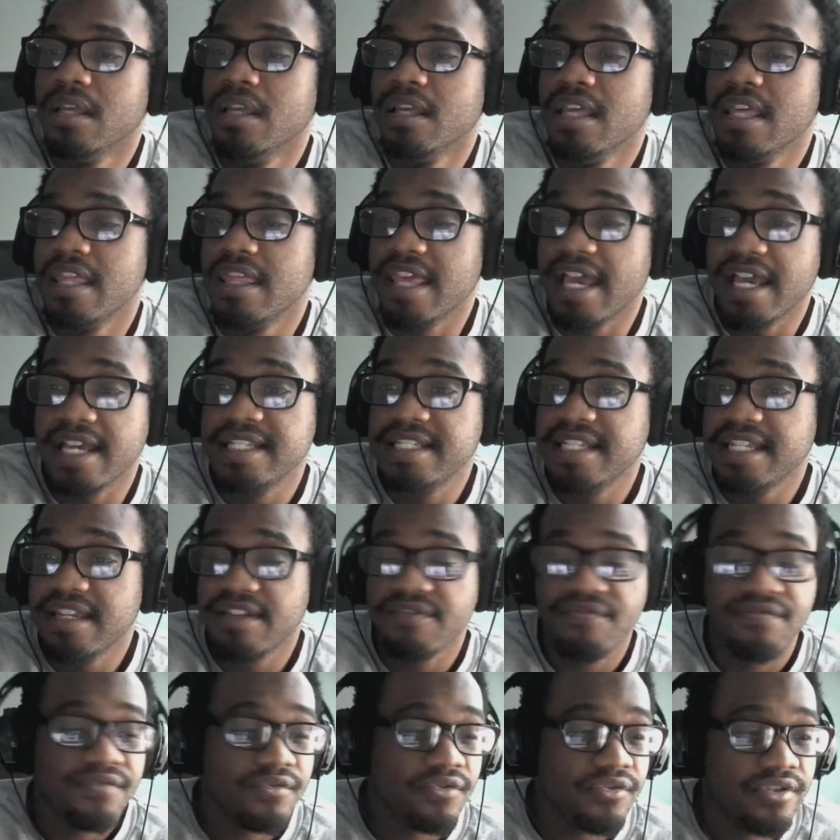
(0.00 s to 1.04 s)
that's it
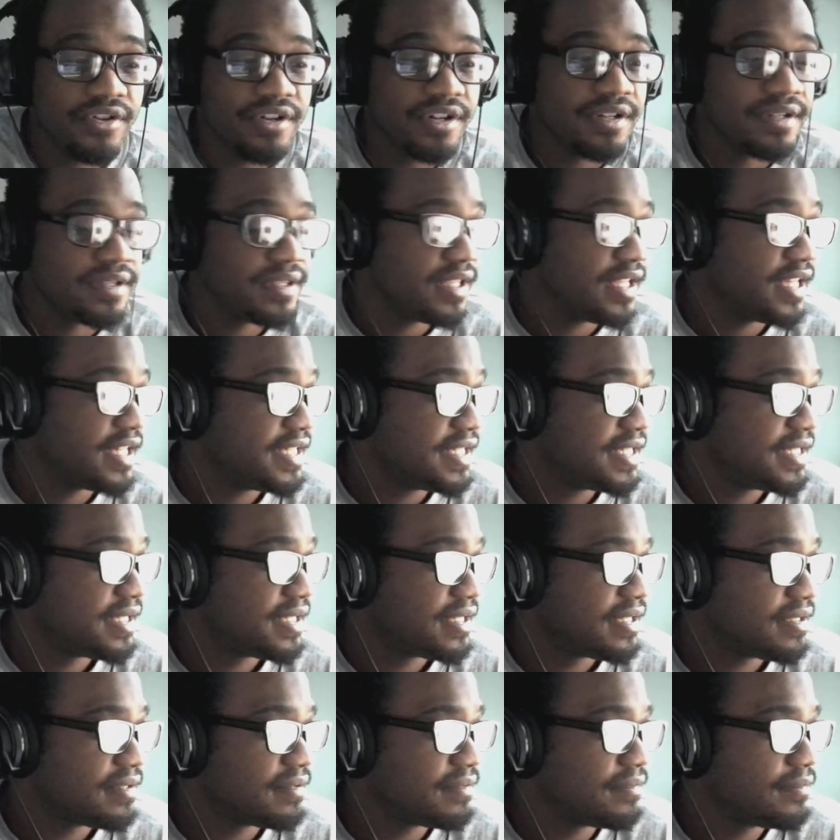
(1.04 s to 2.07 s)
for
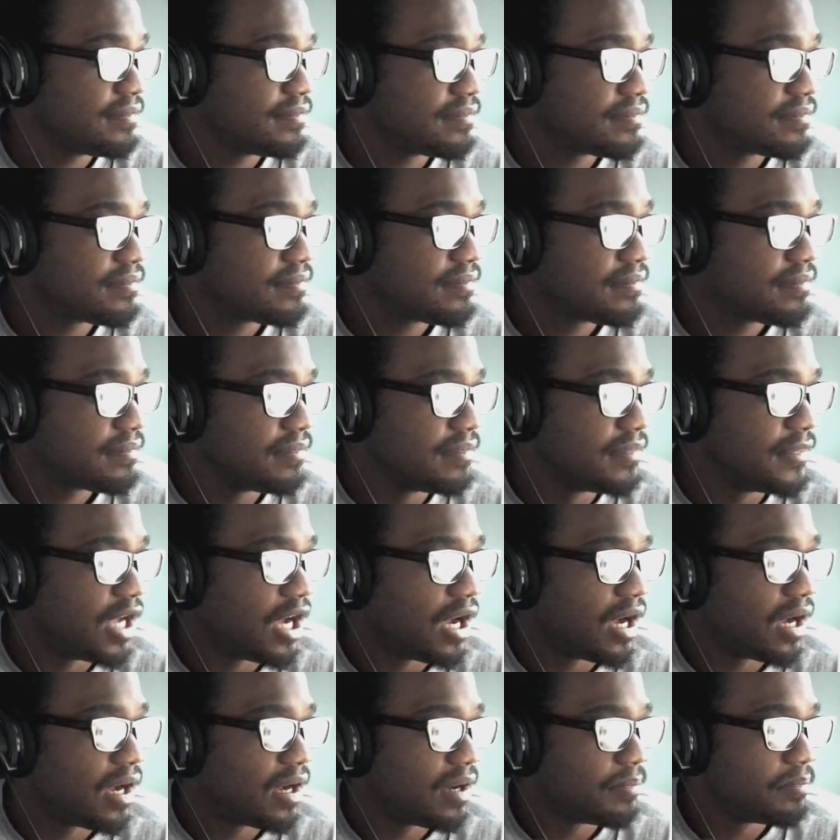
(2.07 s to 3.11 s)
this
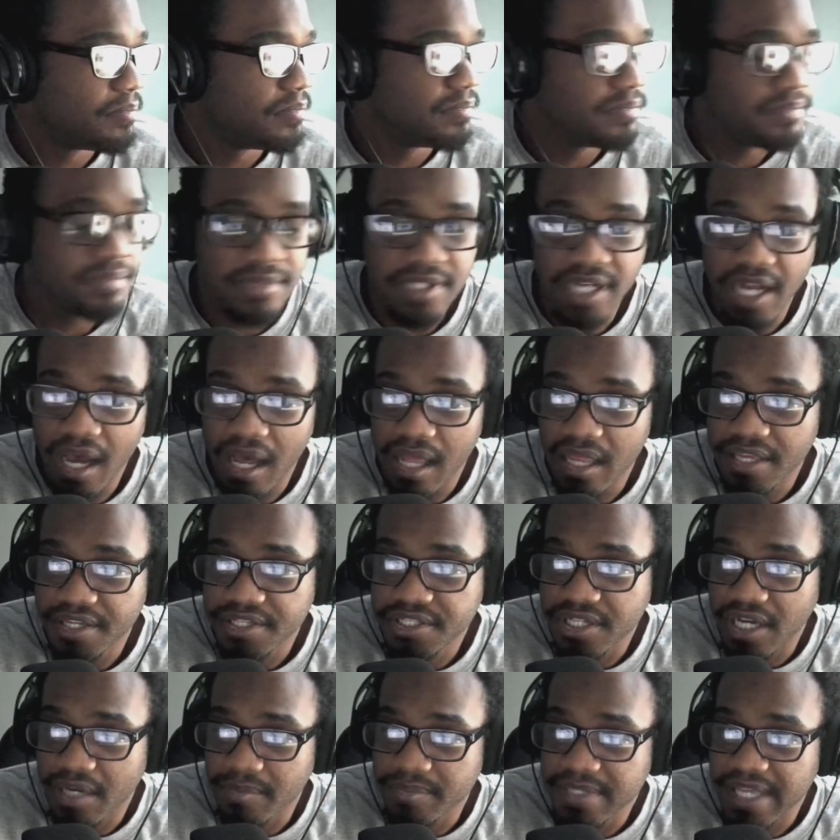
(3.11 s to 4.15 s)
knowledge
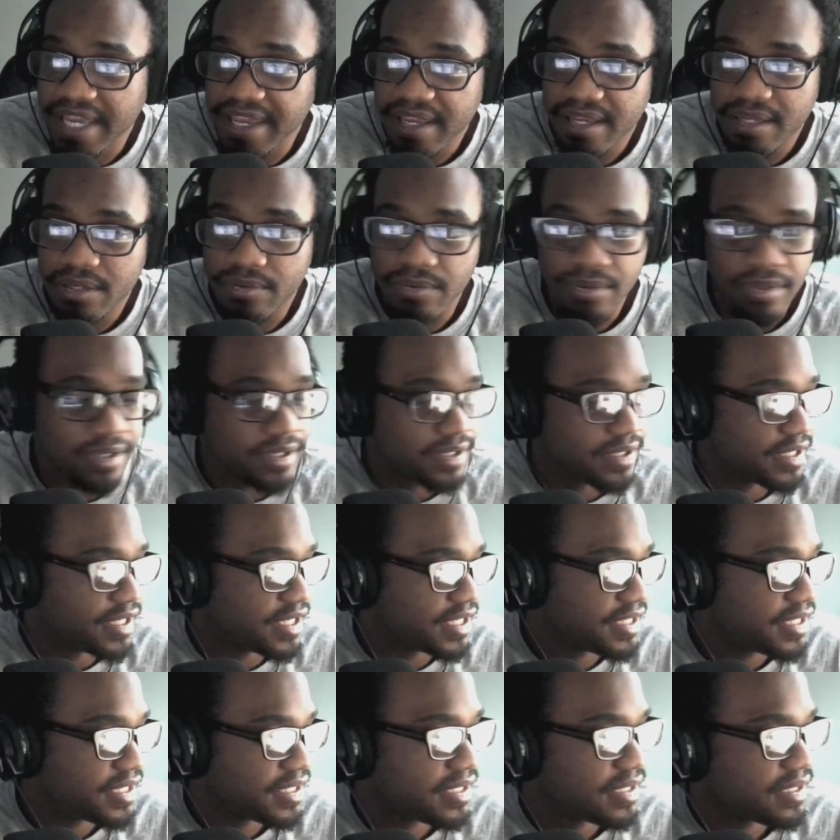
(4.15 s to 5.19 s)
update on
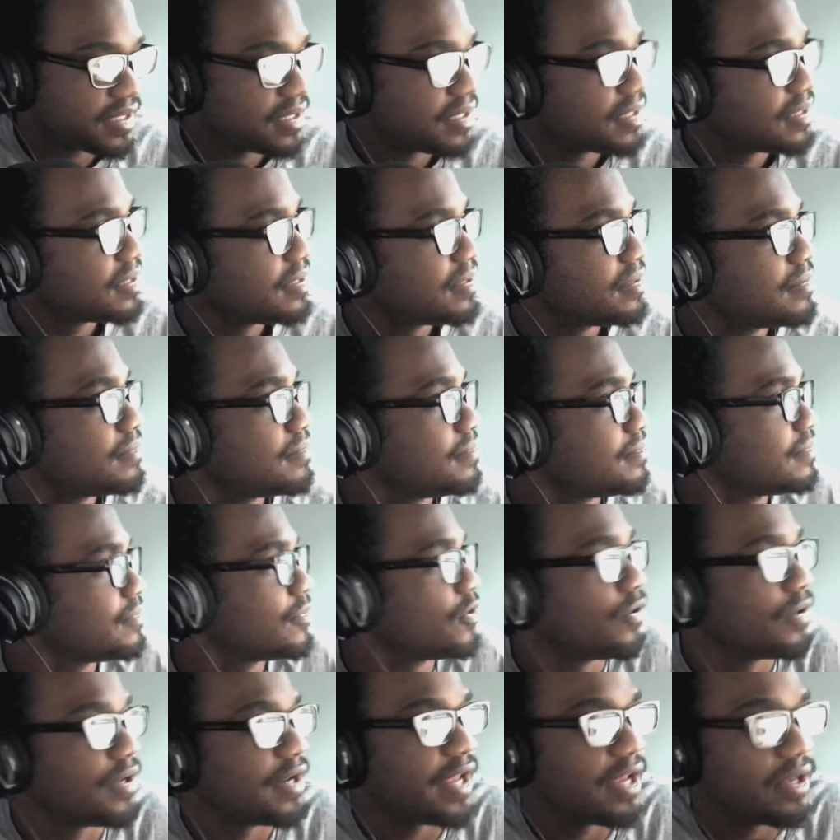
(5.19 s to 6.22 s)

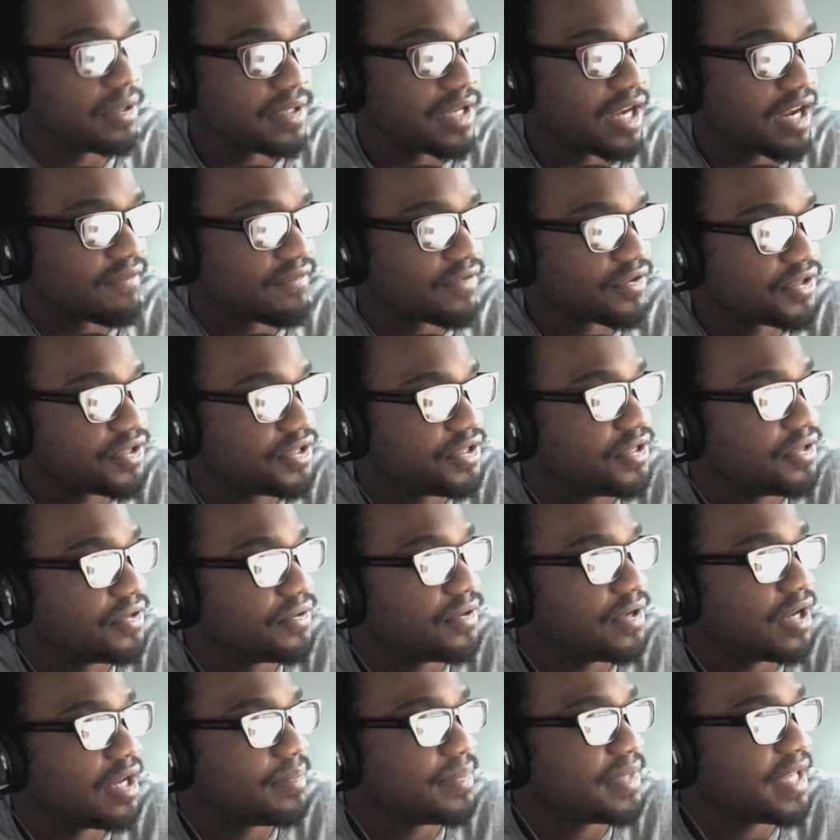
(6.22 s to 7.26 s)
Helldivers 2
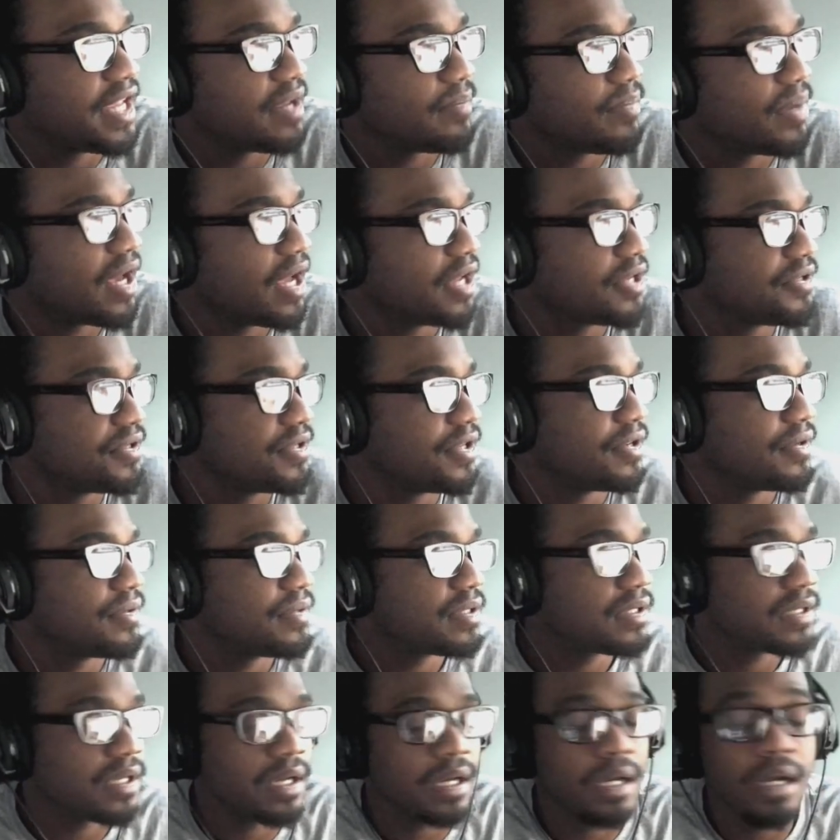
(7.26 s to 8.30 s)
update patch notes.
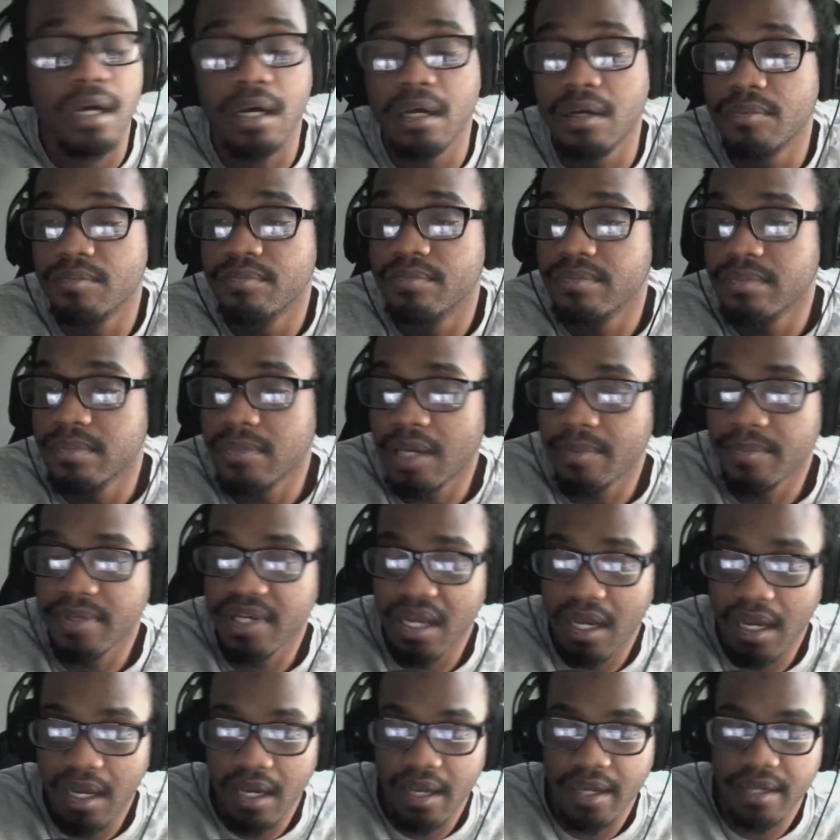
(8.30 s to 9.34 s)
I'm
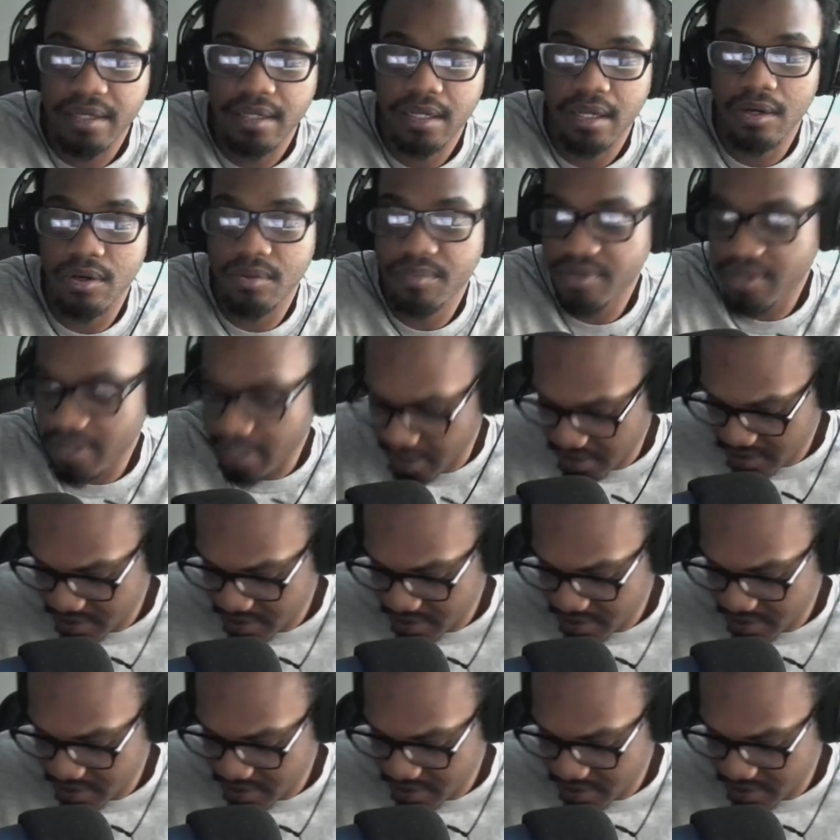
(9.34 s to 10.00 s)
gone. I hope you guys